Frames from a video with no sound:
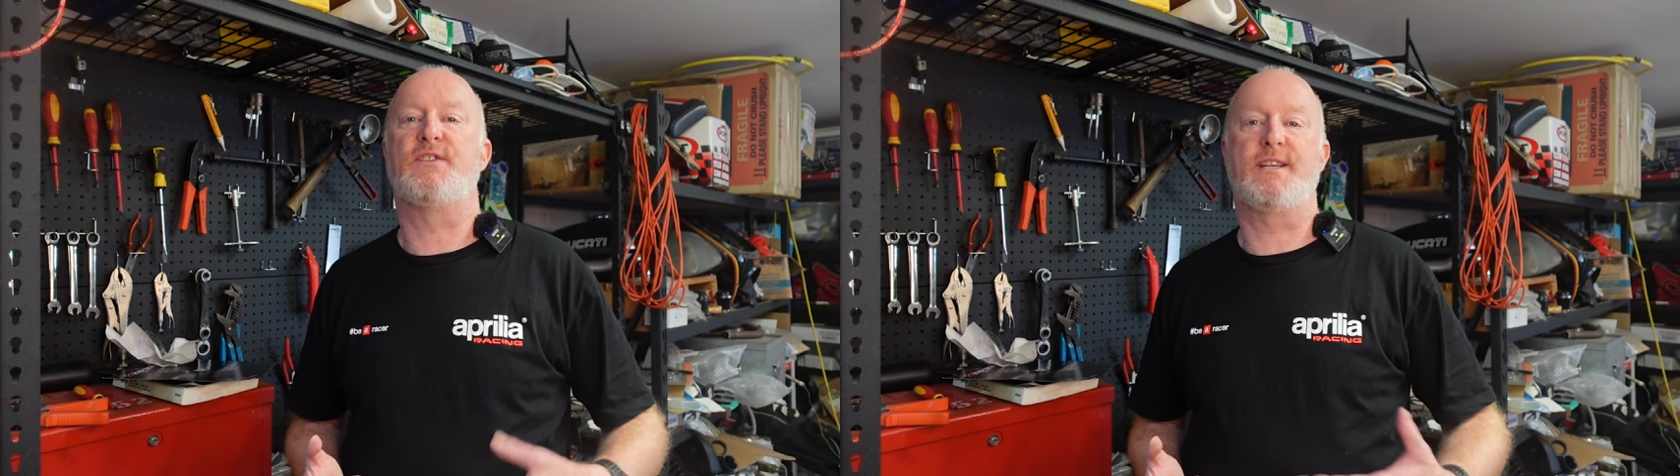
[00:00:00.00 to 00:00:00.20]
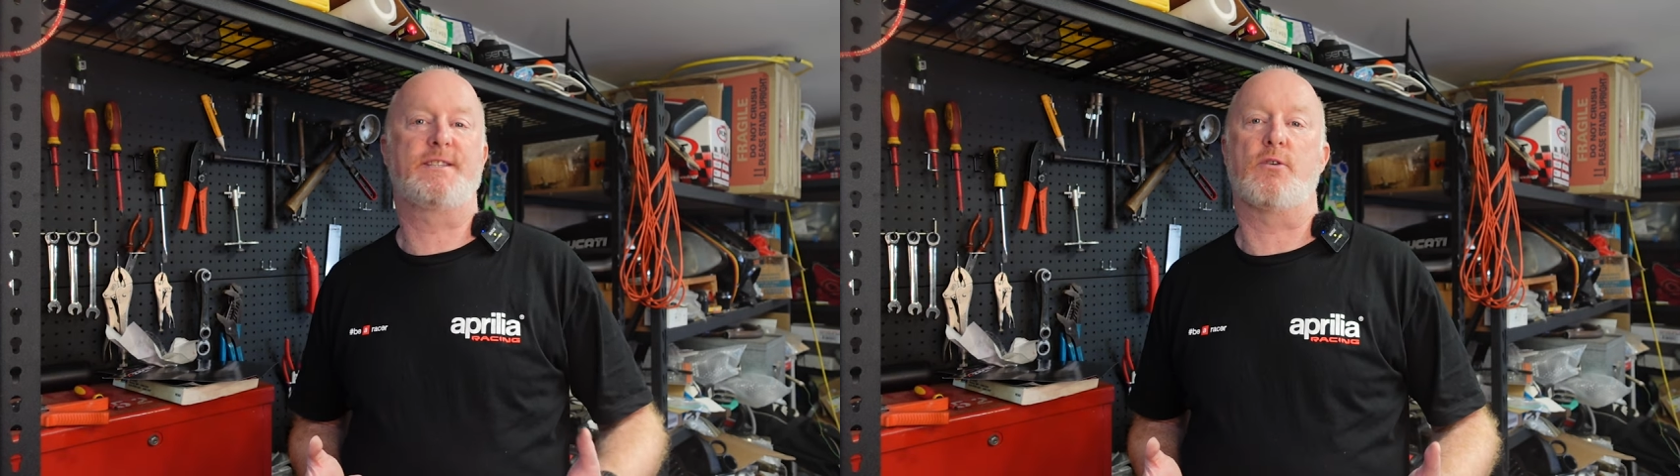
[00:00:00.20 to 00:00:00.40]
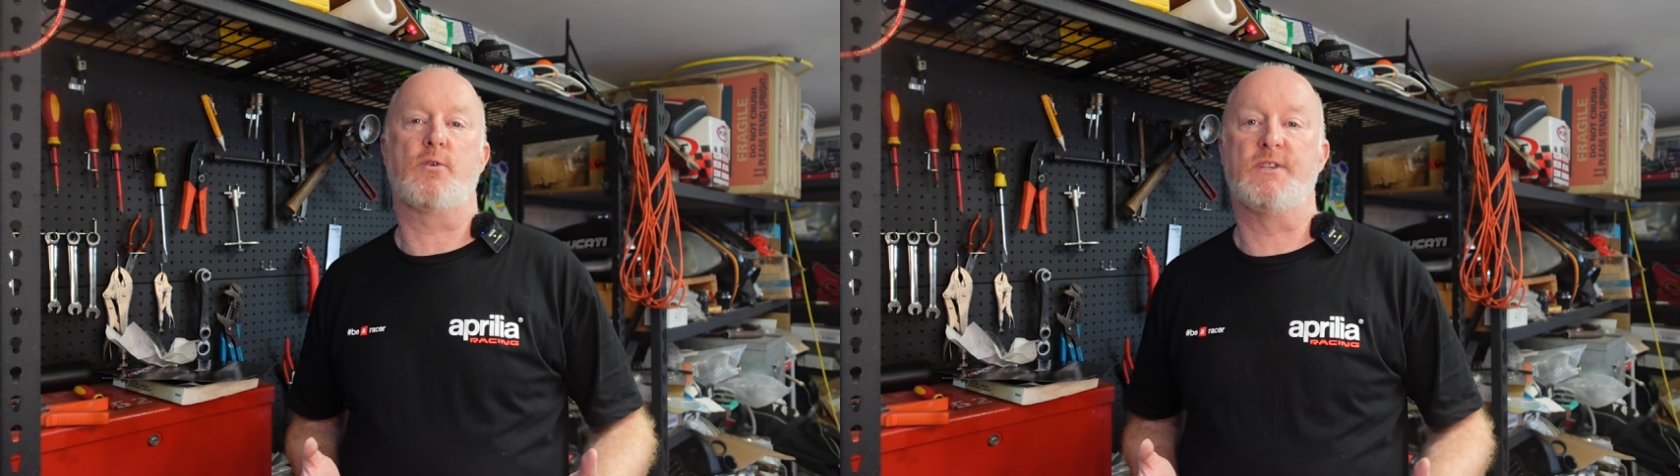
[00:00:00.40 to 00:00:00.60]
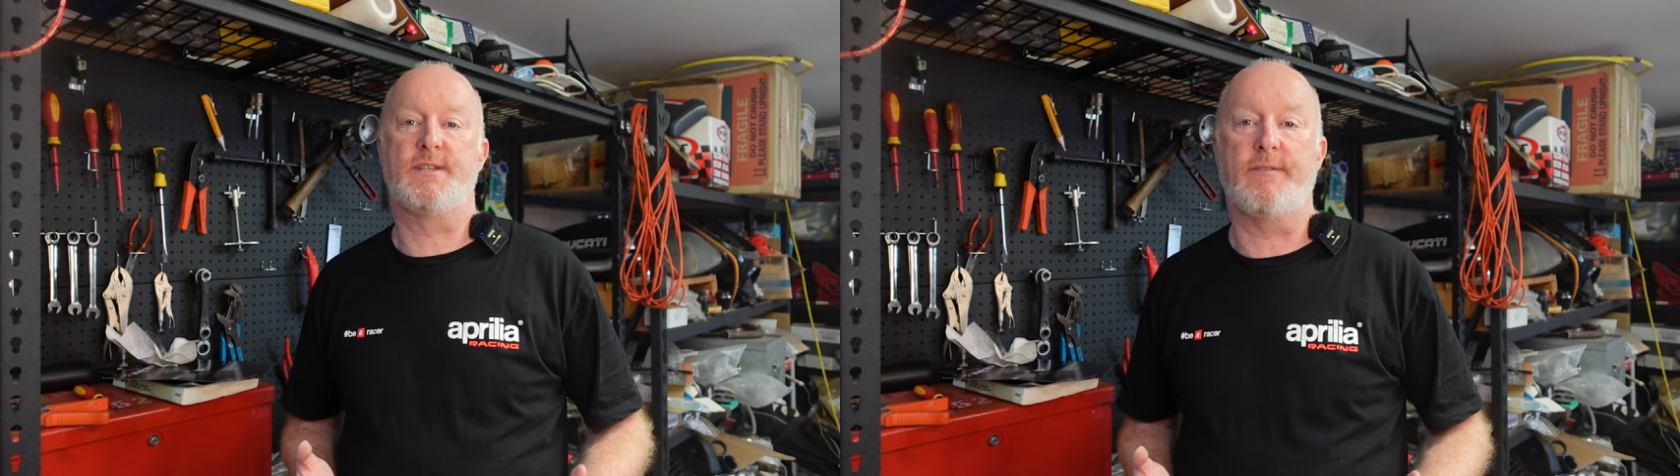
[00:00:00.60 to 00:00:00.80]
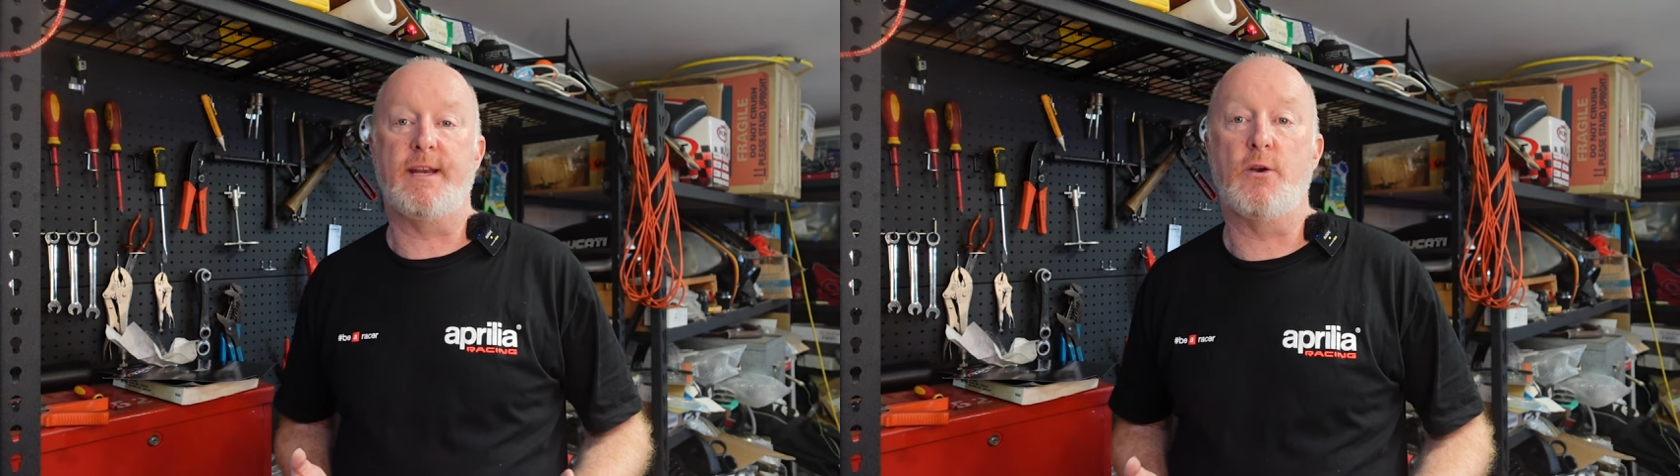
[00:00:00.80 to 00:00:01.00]

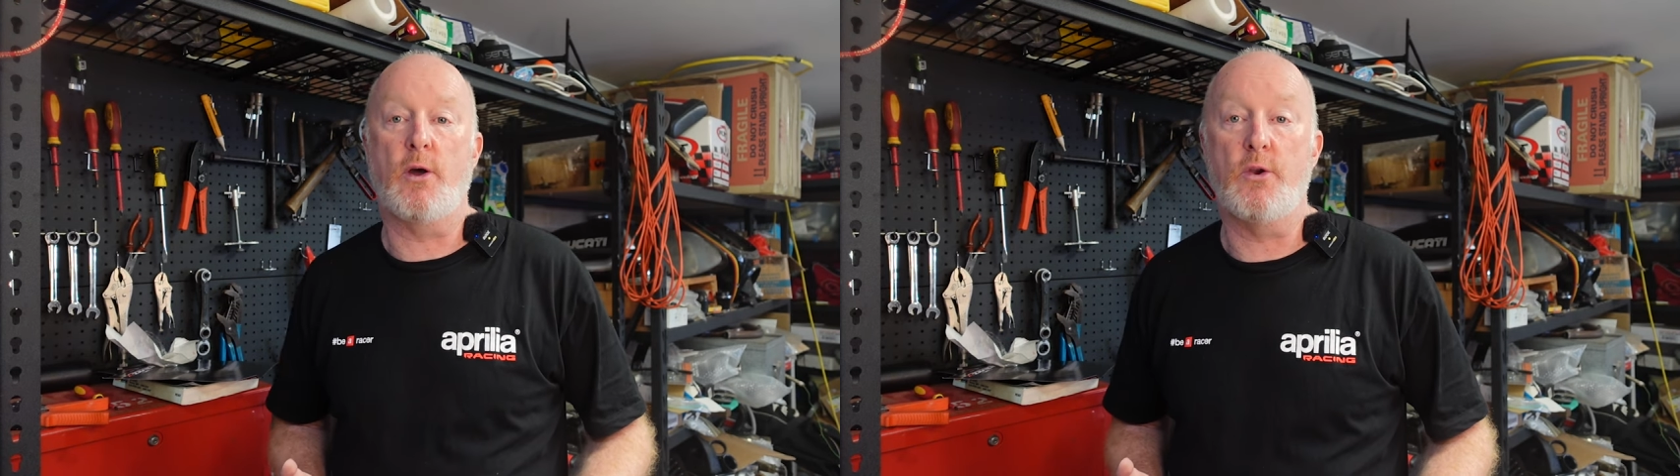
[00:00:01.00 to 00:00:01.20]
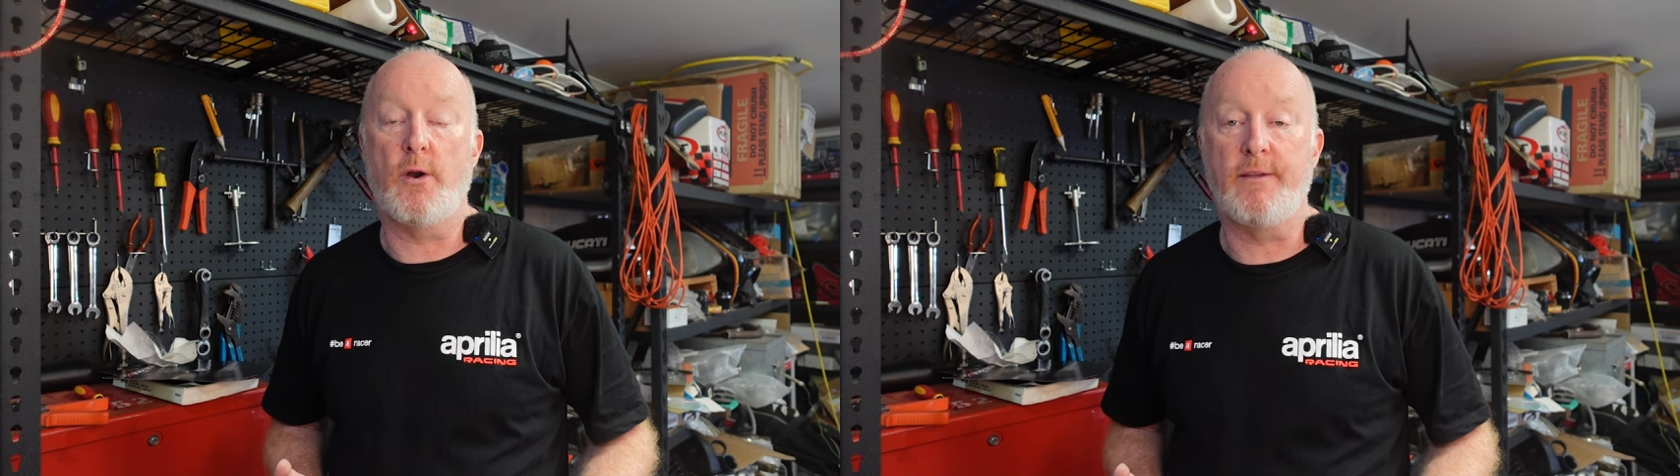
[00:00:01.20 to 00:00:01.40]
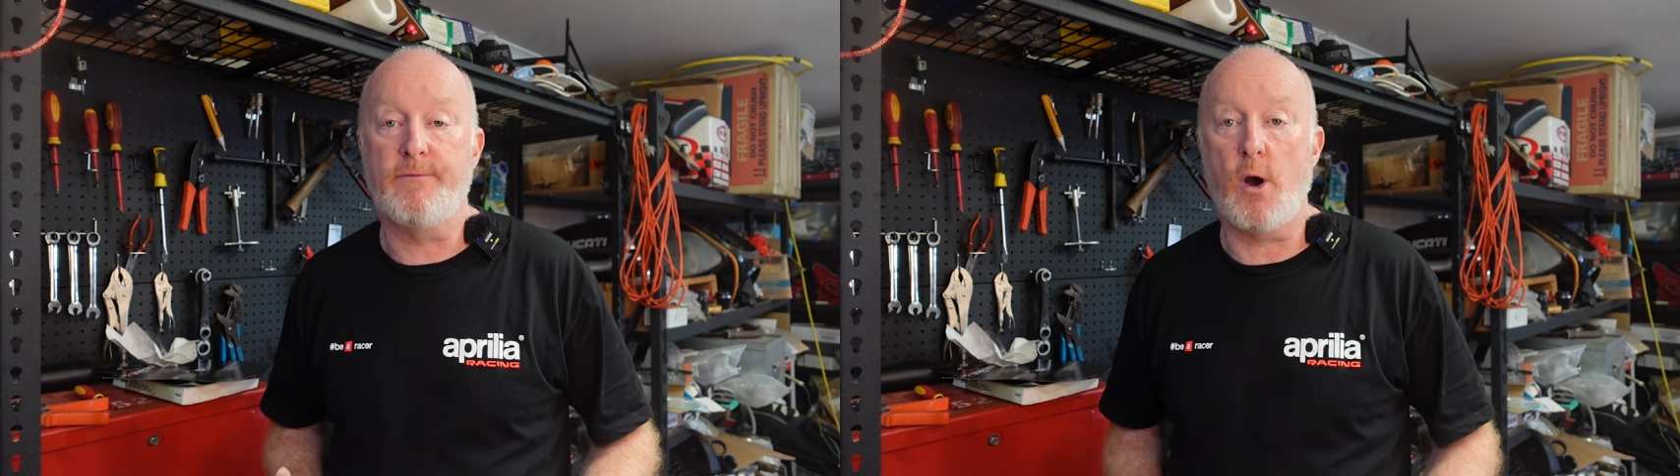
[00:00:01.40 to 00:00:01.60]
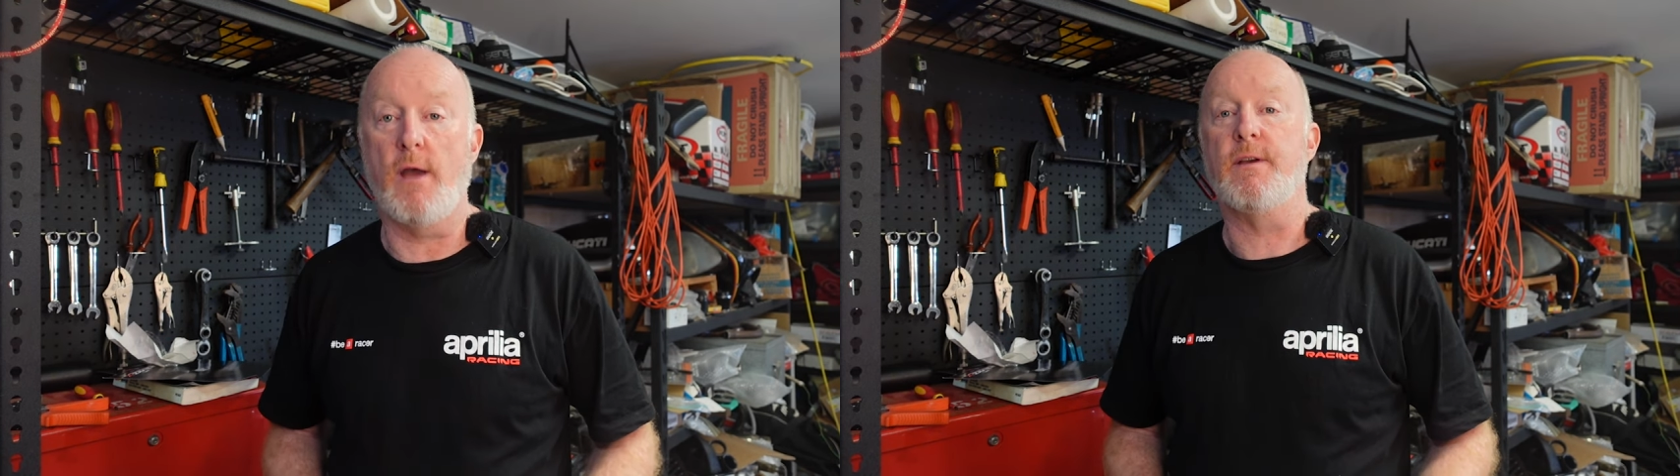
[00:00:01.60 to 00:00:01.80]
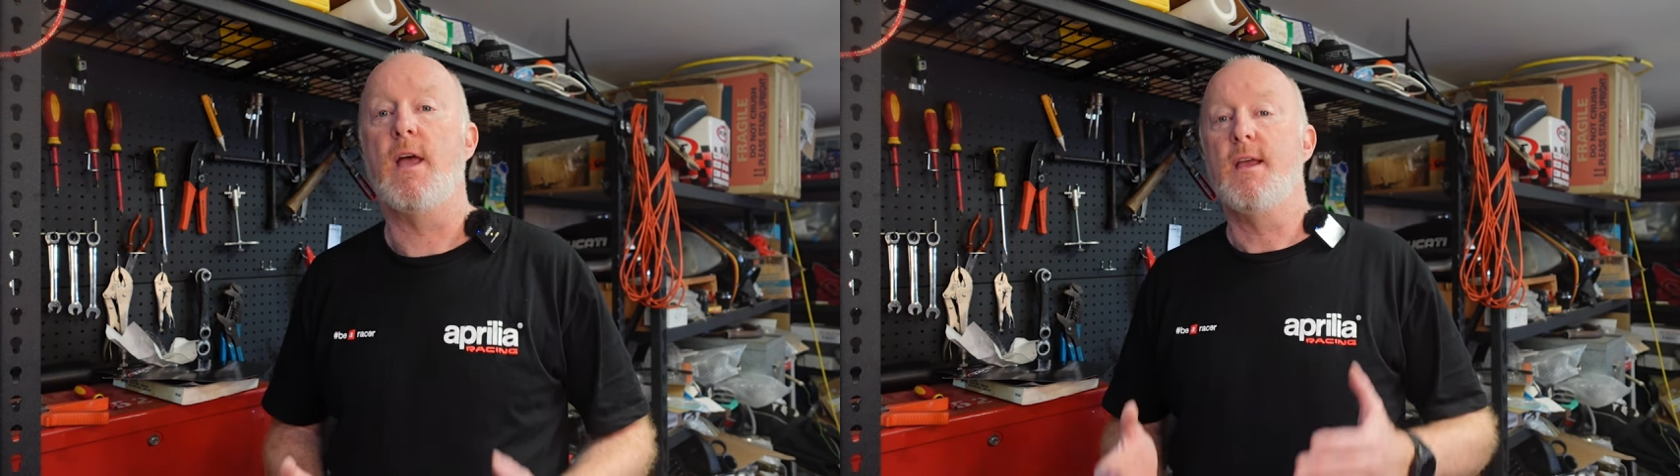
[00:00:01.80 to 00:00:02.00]

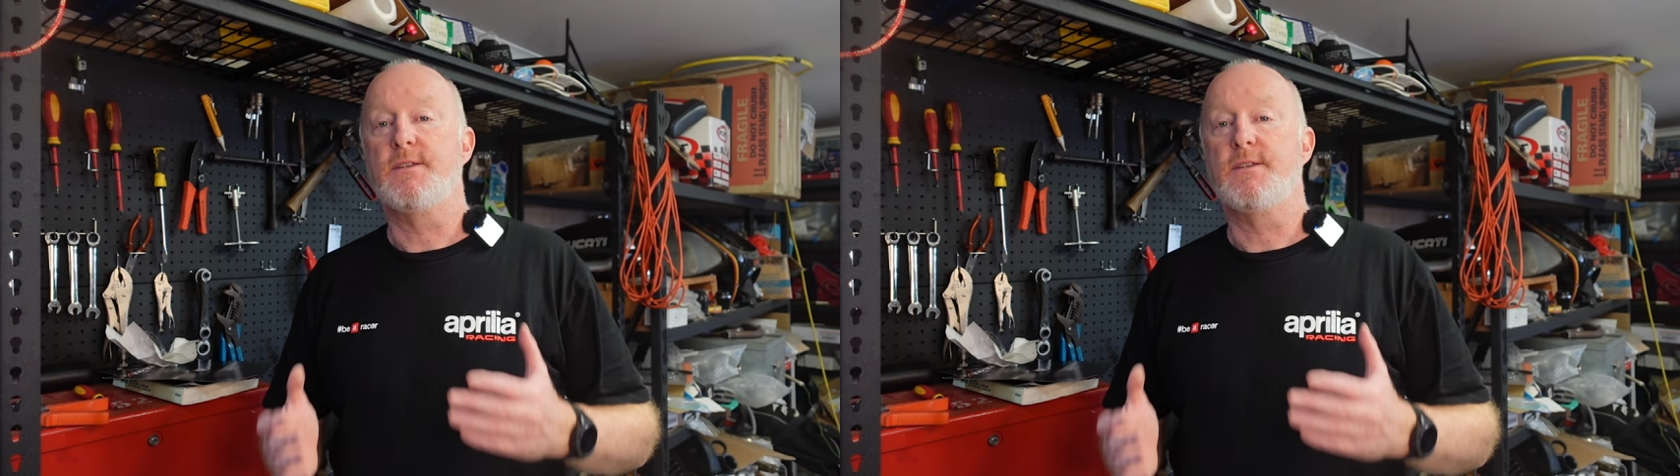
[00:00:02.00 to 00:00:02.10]
$679.95.